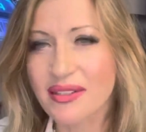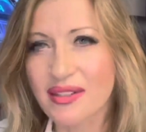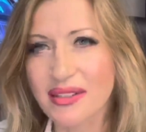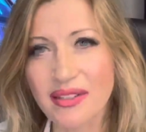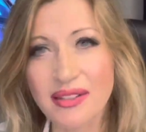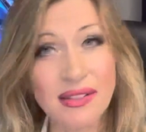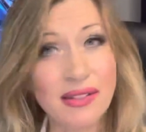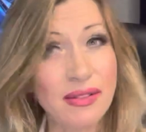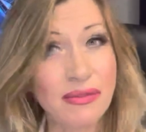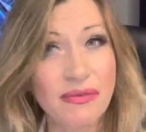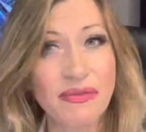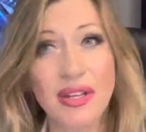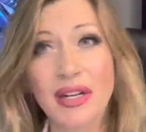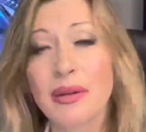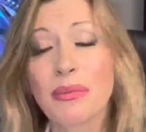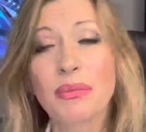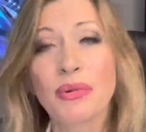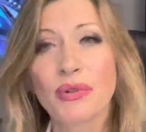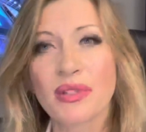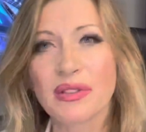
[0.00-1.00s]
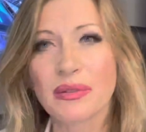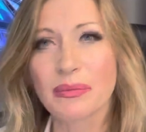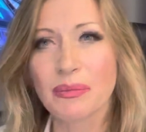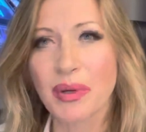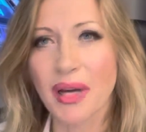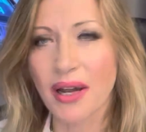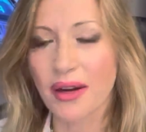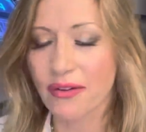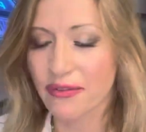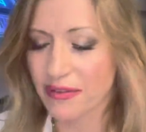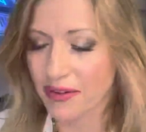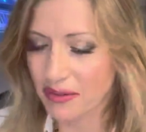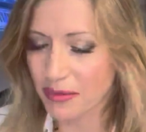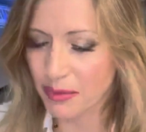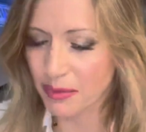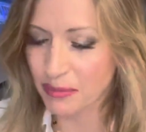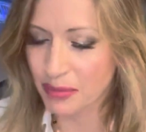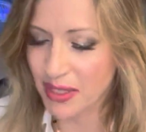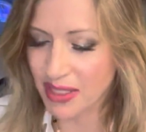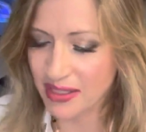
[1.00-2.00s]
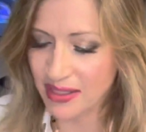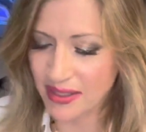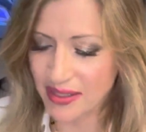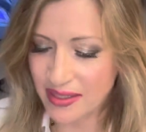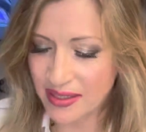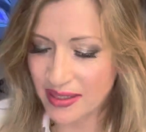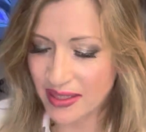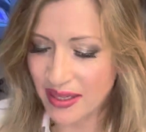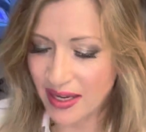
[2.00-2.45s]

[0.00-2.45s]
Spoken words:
This is a very important part of our business.